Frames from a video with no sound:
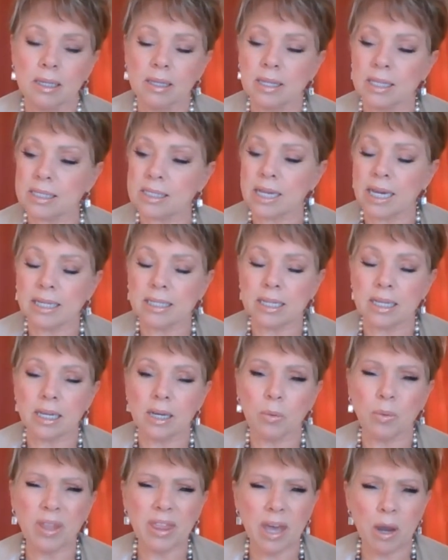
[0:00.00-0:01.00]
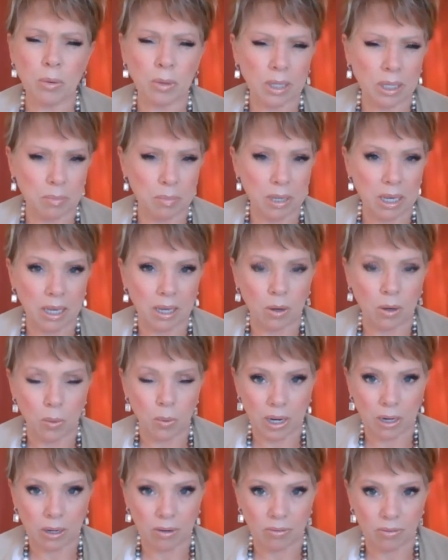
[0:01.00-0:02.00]
this idea without really being
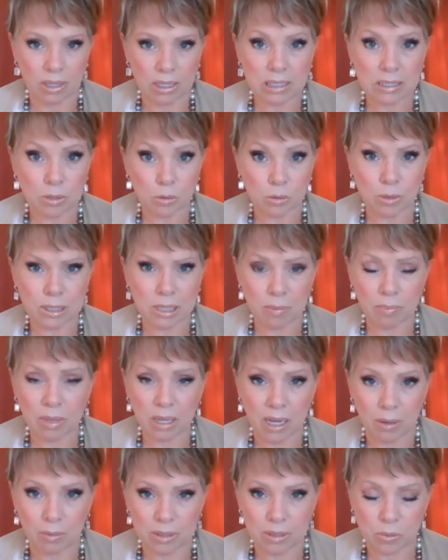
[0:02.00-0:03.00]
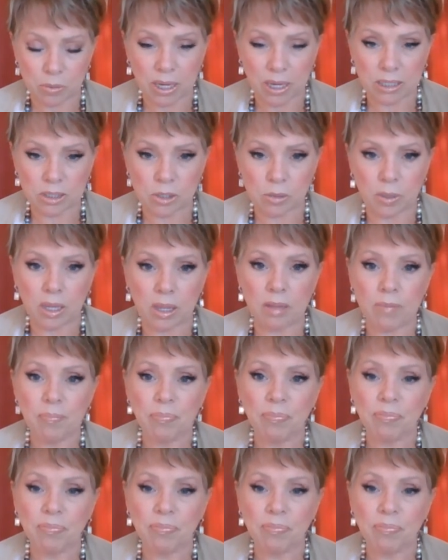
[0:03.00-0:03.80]
aware of it, because it was something I was raised with.